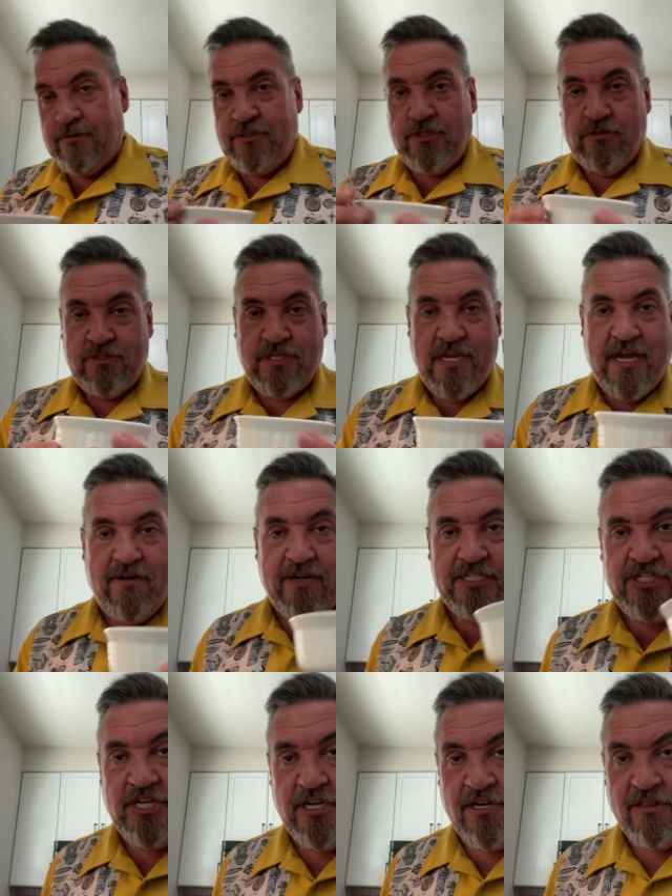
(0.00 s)
juice. Now, I
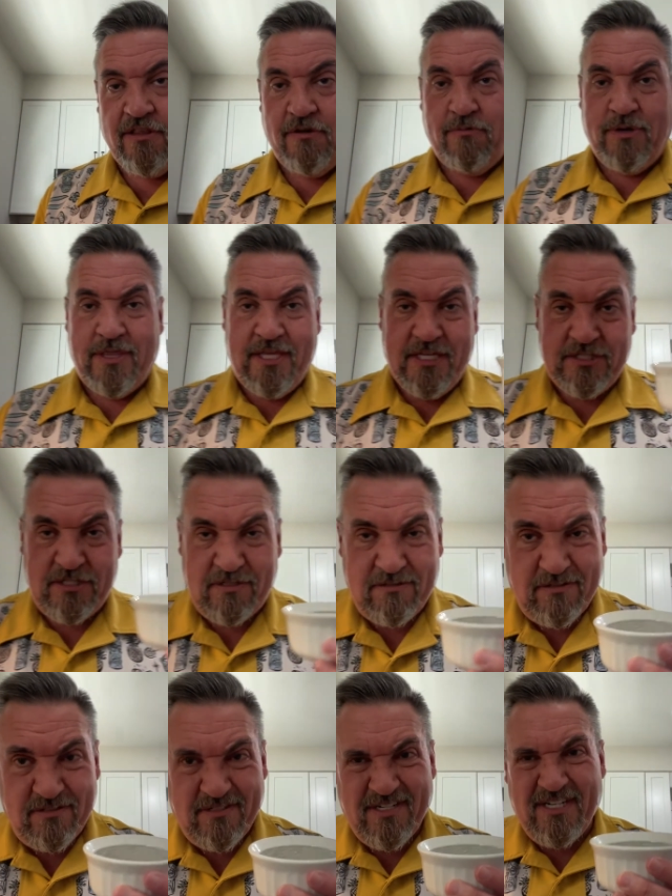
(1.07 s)
cheated a little with this.
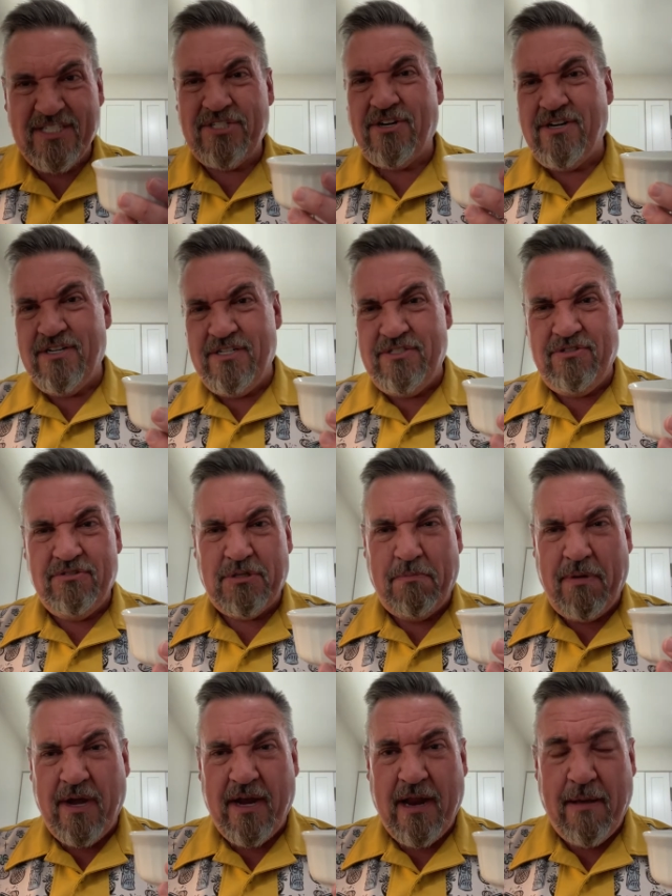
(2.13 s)
Right? It's hard to juice a
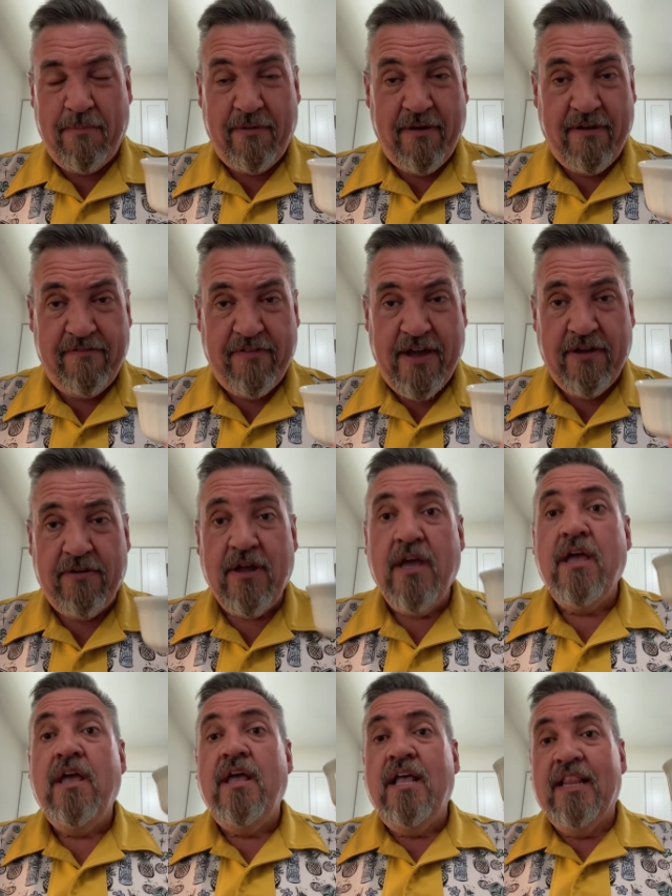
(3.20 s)
pineapple, I found.
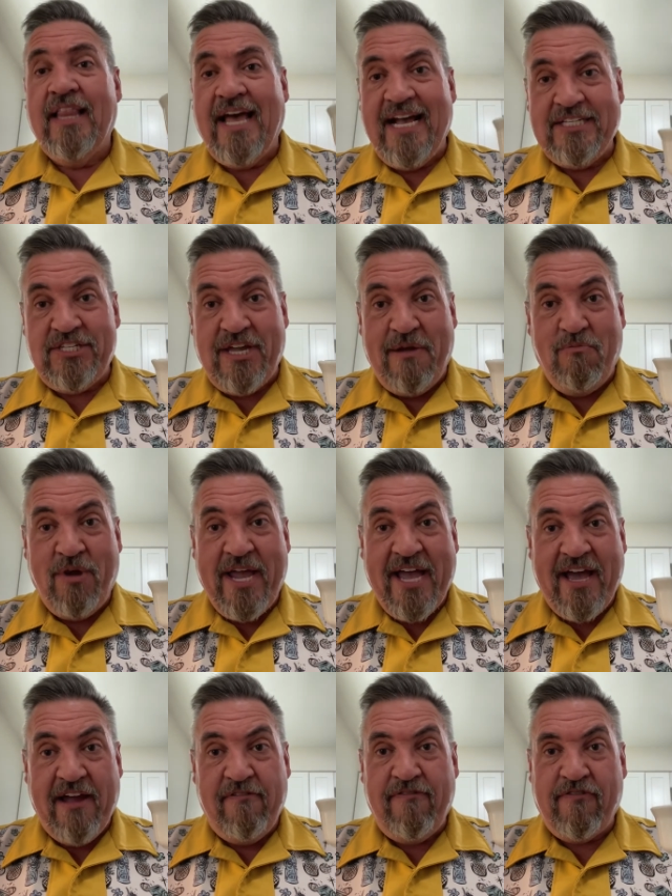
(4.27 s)
Last time we
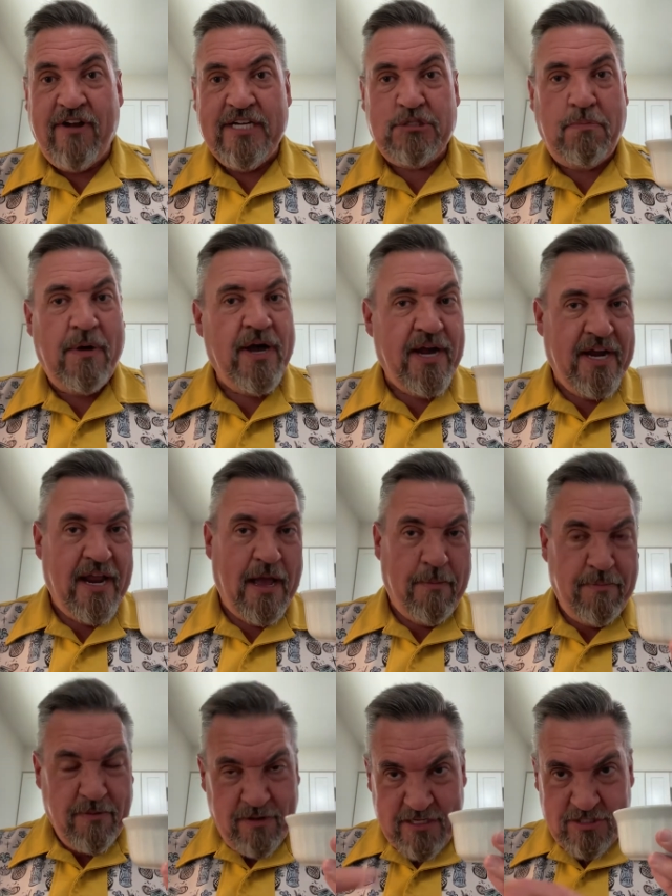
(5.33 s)
had fresh
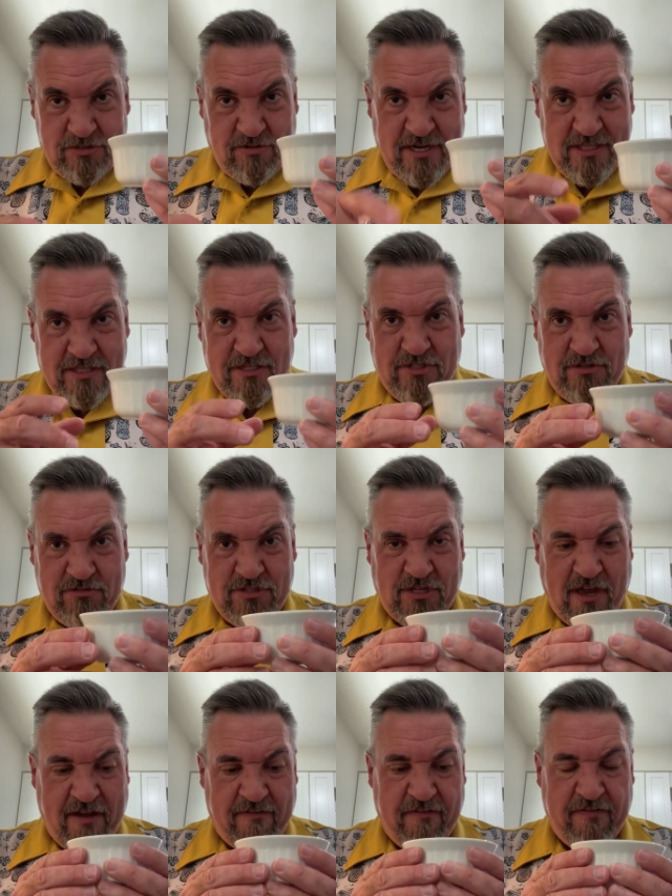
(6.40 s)
pineapple, I strained the juice
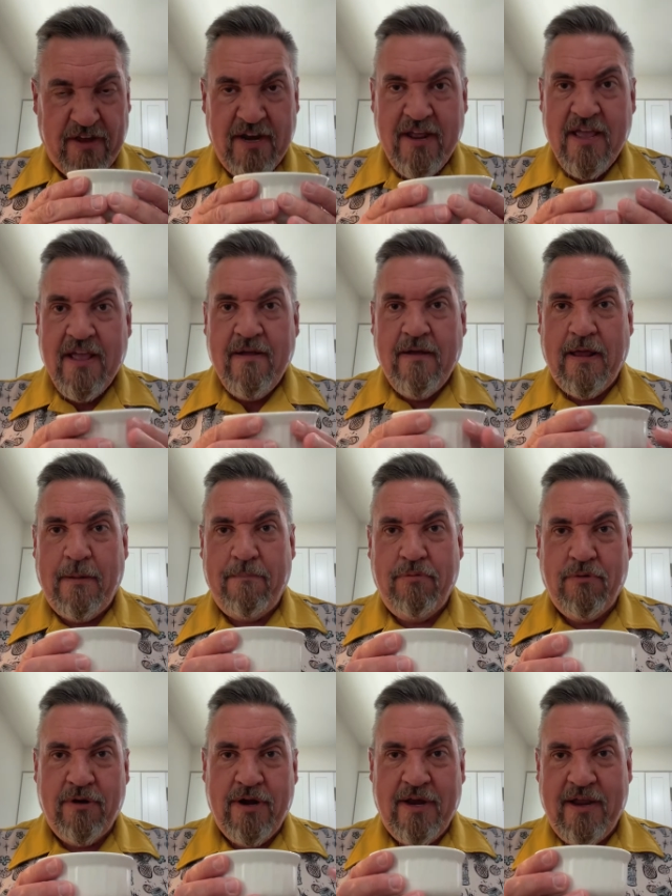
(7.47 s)
off of it, and I
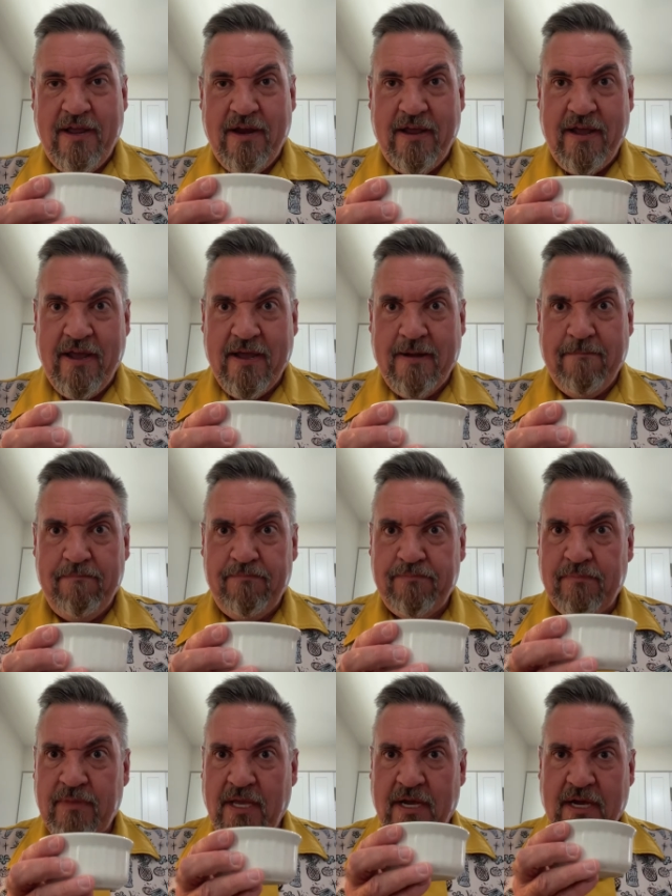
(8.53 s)
poured it in
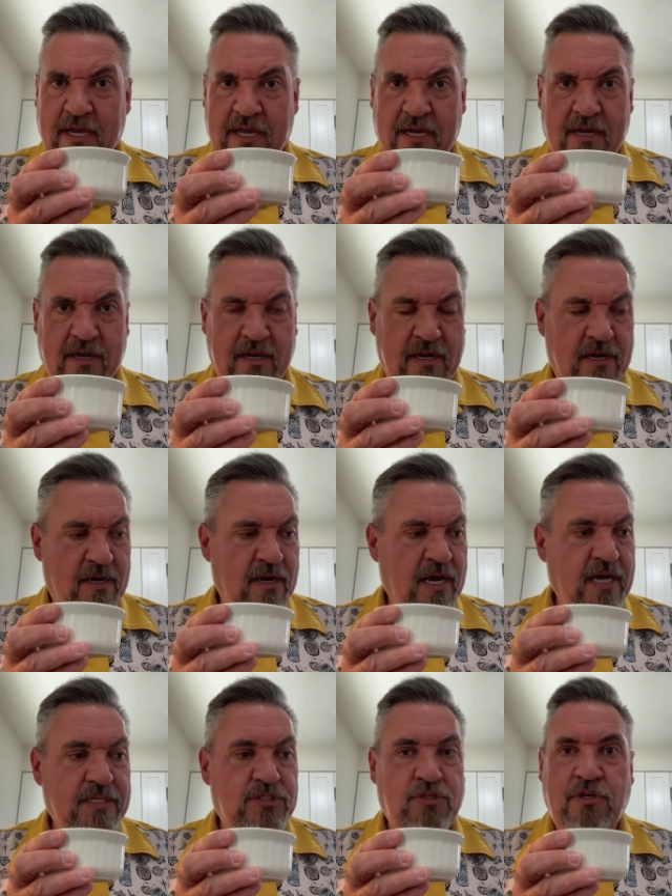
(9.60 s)
an
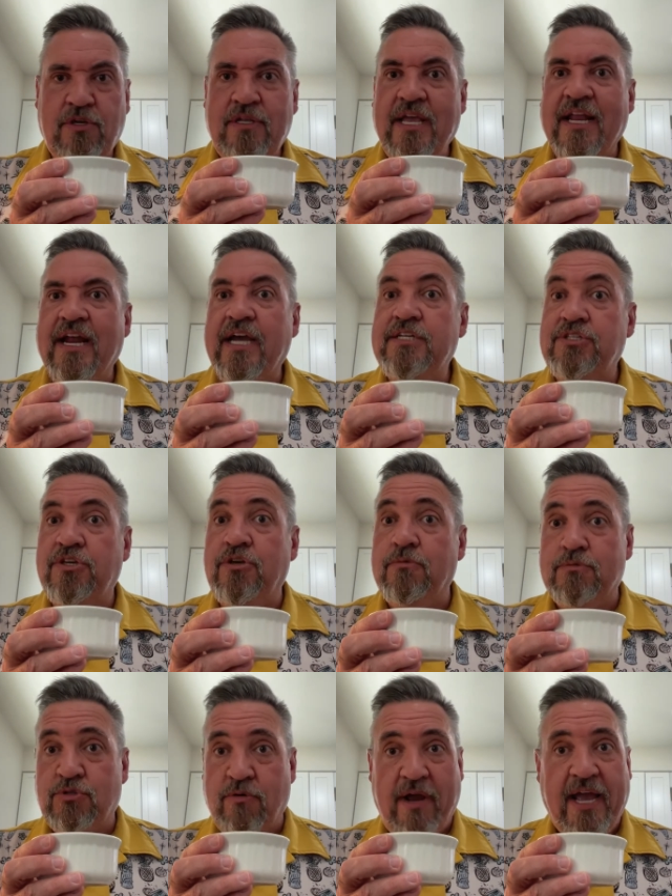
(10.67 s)
ice
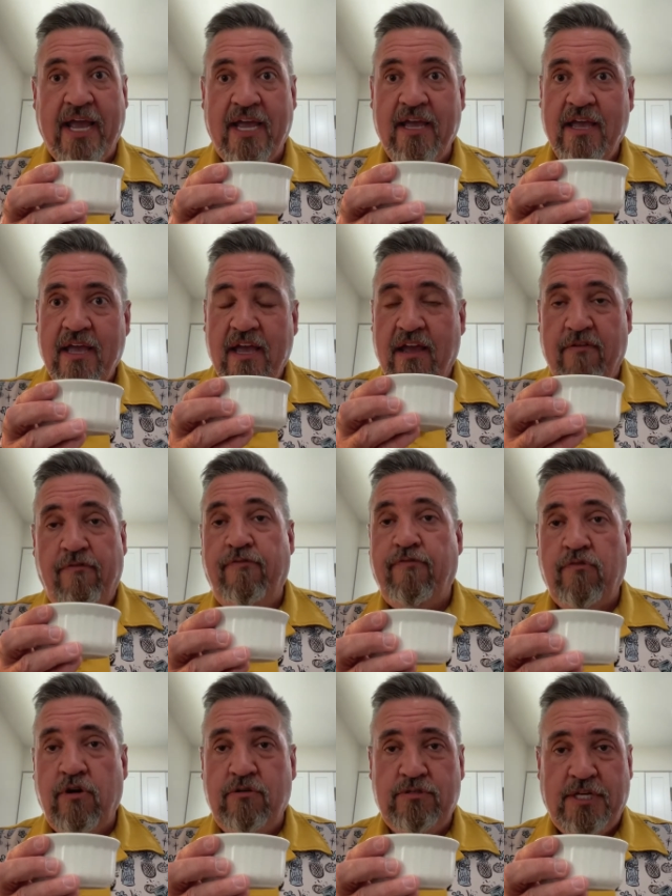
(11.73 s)
cube tray and
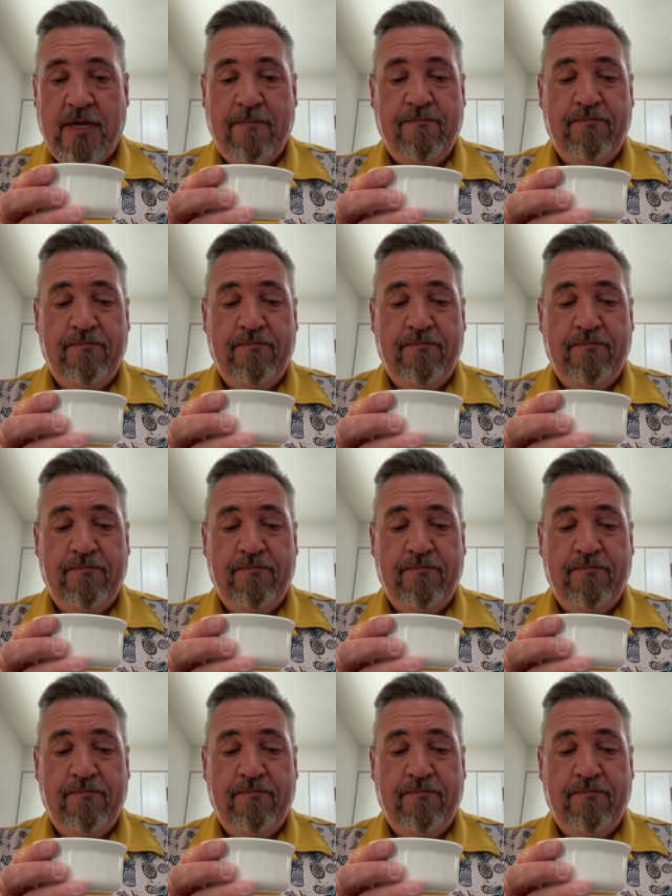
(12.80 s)
froze it.